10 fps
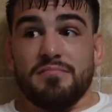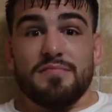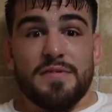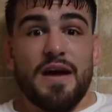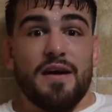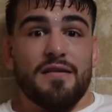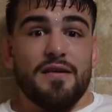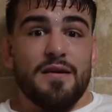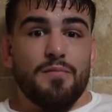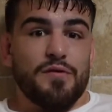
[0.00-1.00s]
Yeah,
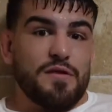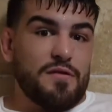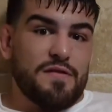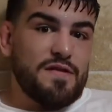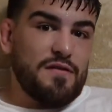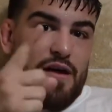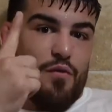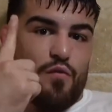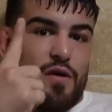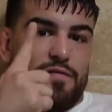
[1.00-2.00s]
but there's still
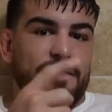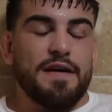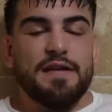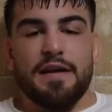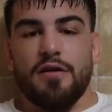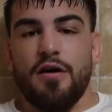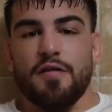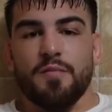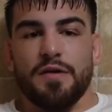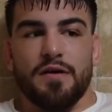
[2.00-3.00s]
that one fight that I
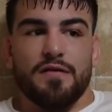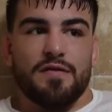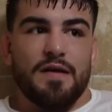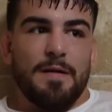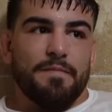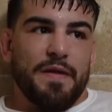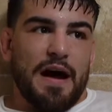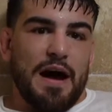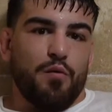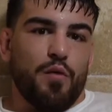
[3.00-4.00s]
lost because
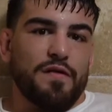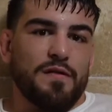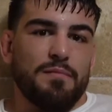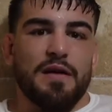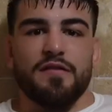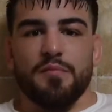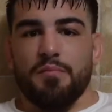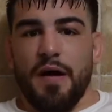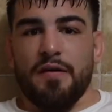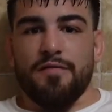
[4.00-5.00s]
I wasn't mentally prepared